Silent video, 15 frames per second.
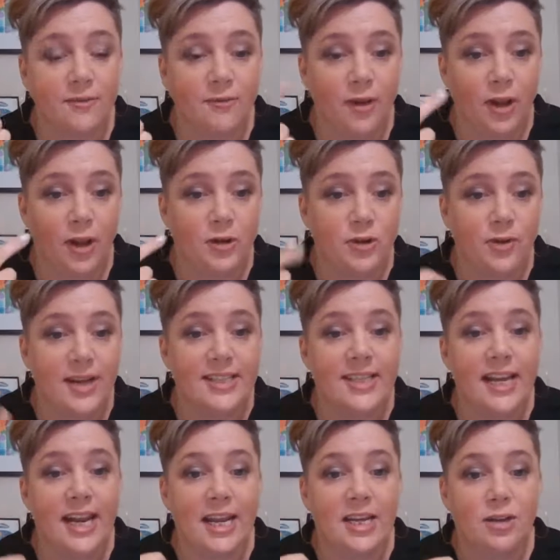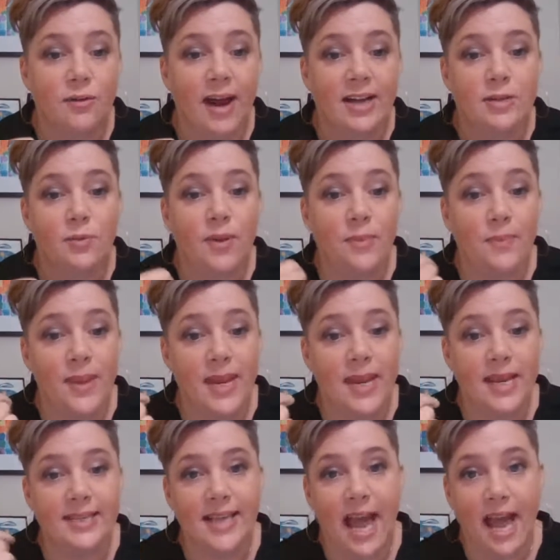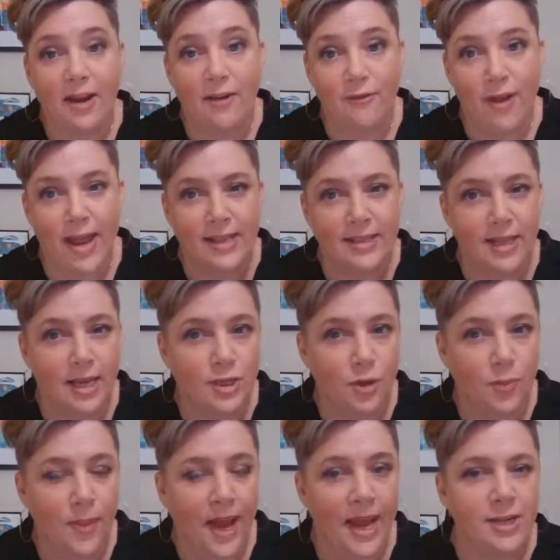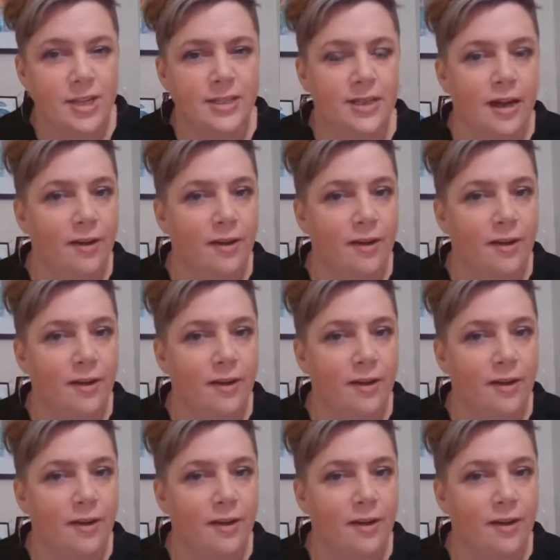and follow trends and interact with peers and fans as your pages.